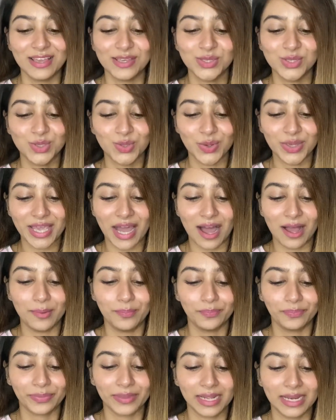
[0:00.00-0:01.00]
So yeah,
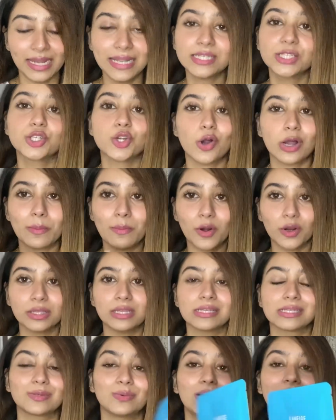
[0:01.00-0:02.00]
let's talk about
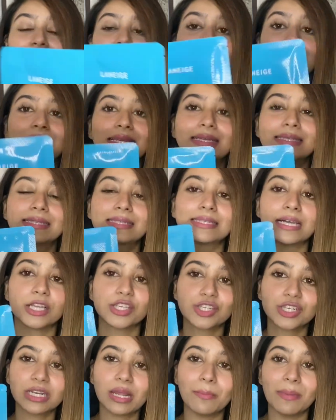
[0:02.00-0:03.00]
this one. This is
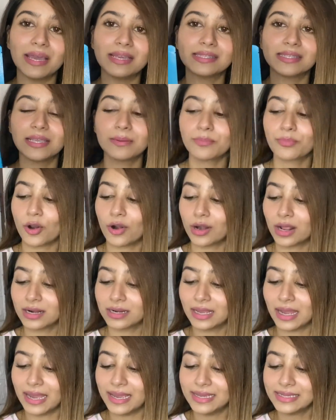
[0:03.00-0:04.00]
such an amazing
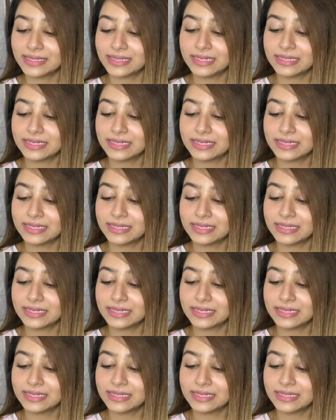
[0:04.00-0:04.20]
product, guys.